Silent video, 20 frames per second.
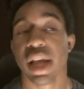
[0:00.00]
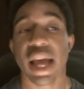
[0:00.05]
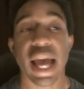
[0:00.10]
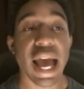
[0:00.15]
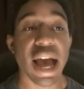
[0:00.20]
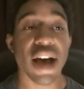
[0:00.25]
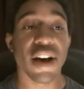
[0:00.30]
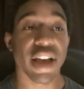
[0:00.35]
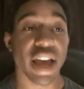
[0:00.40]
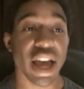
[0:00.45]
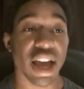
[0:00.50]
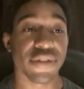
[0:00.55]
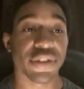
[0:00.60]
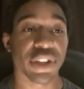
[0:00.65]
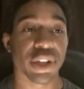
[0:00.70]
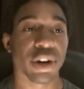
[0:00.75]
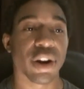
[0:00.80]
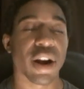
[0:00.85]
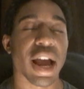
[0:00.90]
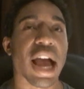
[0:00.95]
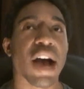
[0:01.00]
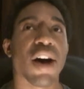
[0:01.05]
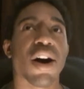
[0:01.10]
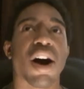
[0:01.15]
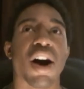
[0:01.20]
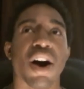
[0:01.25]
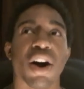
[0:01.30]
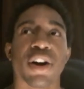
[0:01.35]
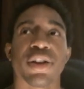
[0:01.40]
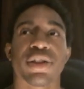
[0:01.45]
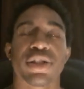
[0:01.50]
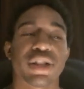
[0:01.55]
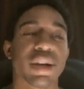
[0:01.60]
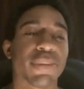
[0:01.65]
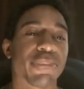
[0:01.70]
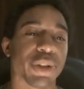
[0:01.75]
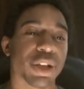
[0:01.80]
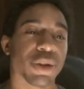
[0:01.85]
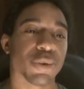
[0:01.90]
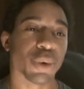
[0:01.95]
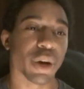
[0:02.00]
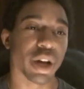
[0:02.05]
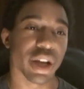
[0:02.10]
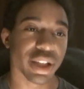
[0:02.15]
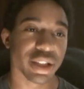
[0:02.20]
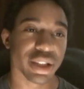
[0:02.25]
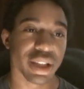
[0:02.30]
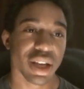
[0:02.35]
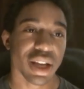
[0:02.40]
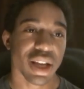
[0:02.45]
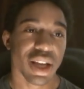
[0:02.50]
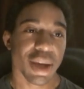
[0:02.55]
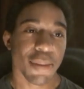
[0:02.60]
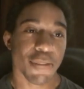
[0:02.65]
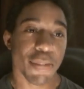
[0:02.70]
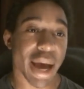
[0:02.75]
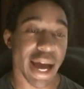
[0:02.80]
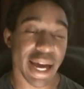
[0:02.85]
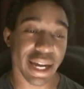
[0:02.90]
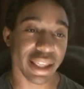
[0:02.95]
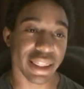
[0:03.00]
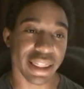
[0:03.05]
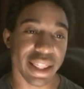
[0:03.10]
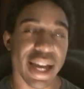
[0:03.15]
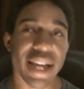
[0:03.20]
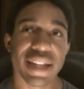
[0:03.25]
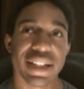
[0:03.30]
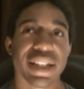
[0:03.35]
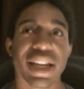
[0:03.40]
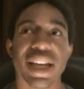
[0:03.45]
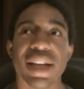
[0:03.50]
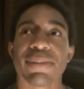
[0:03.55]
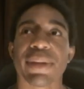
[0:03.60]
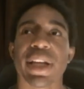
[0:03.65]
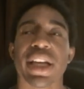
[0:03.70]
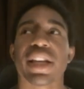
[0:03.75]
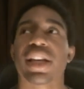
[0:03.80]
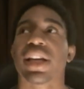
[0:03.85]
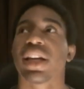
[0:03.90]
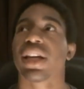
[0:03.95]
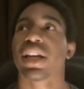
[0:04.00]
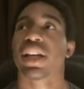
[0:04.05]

how heavy or how hard something was back in that time, like,